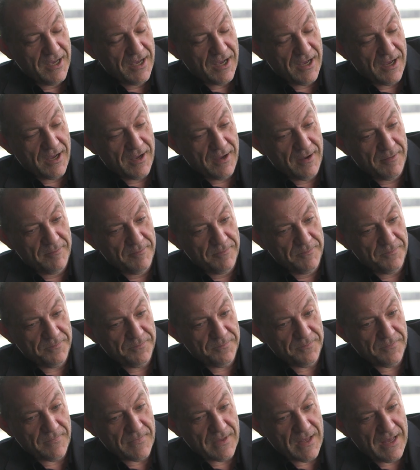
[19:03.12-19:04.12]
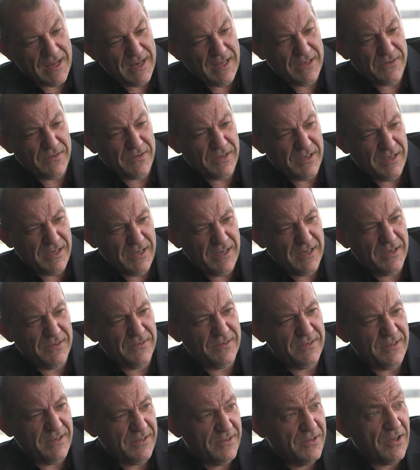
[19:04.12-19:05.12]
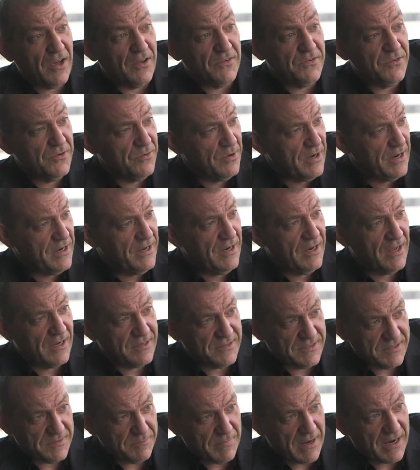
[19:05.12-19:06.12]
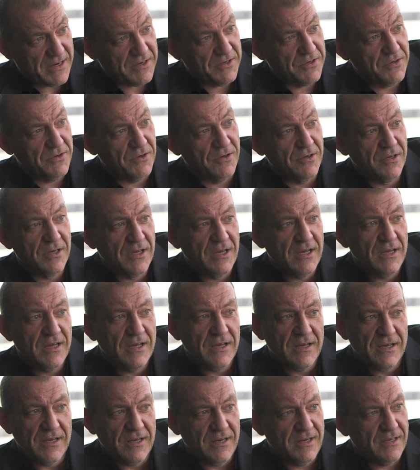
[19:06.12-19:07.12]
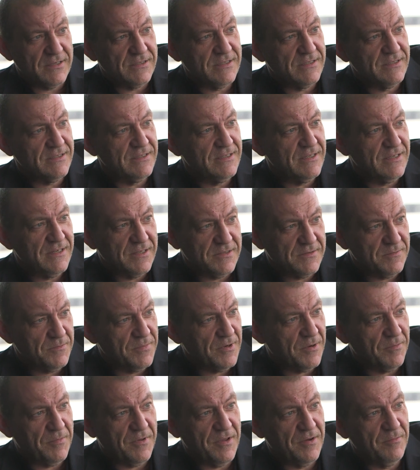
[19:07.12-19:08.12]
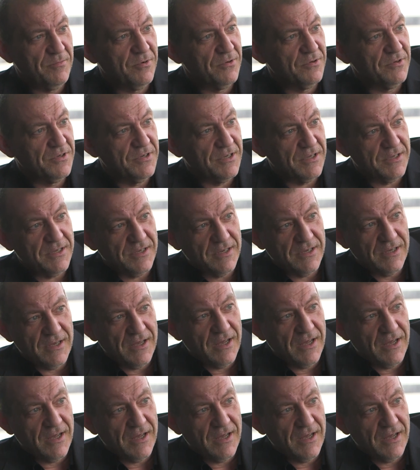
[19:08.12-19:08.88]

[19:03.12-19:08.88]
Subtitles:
And he does. You're right. He likes the spectacle. He doesn't put up any bullshit,